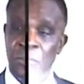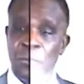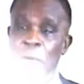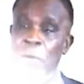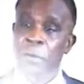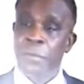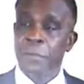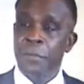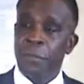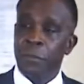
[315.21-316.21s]
the National
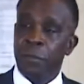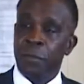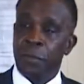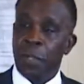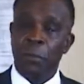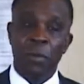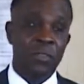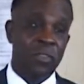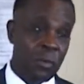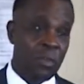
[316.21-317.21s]
Report. More
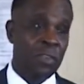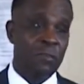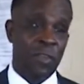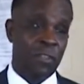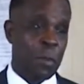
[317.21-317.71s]
news after